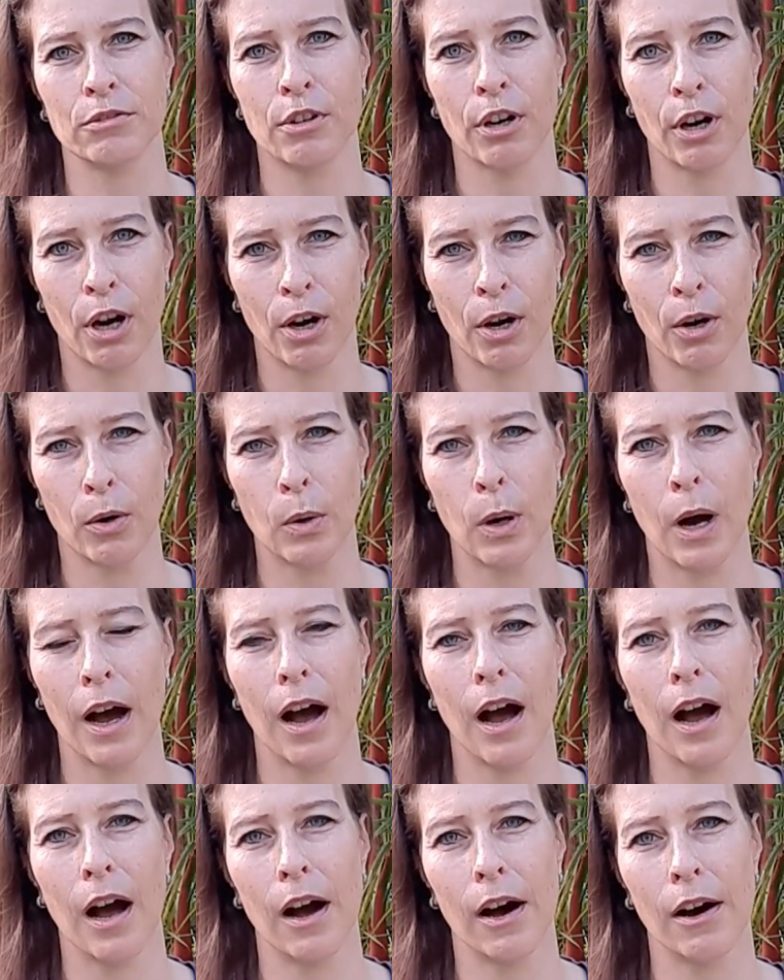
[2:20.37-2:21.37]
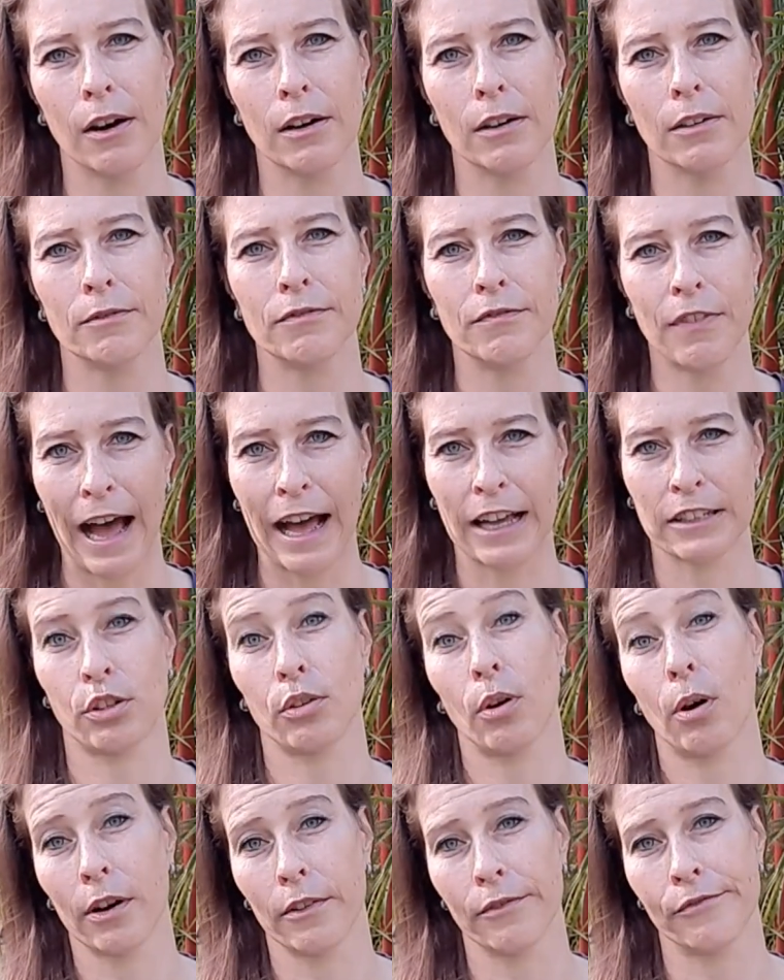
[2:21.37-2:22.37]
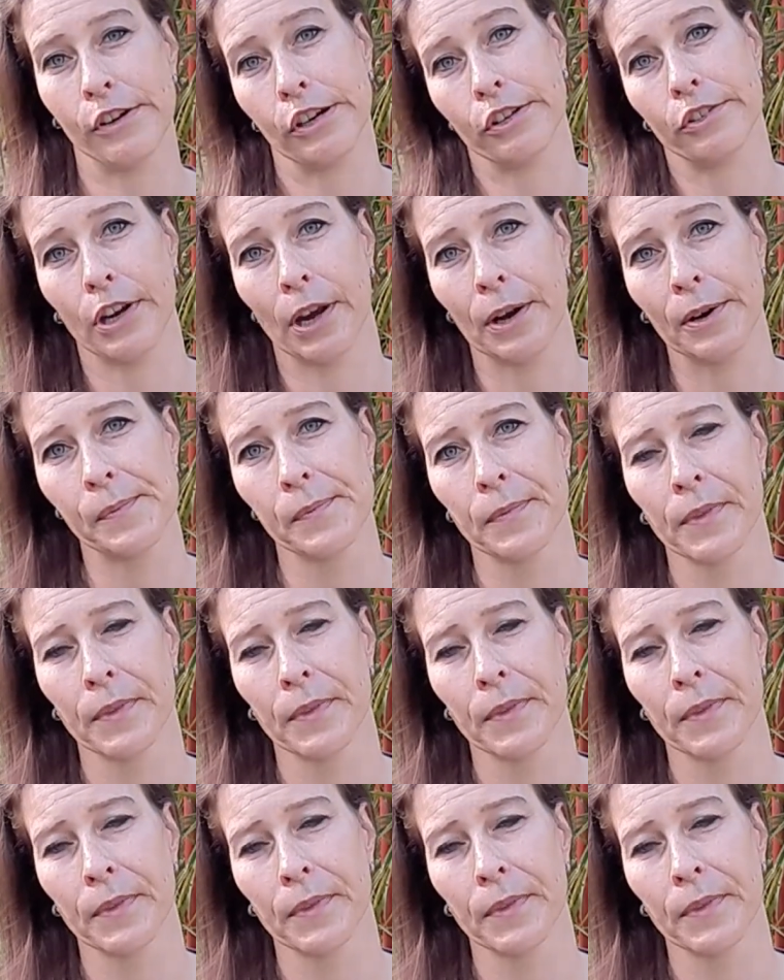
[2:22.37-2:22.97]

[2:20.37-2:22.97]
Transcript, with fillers: go uh, fast or efficient.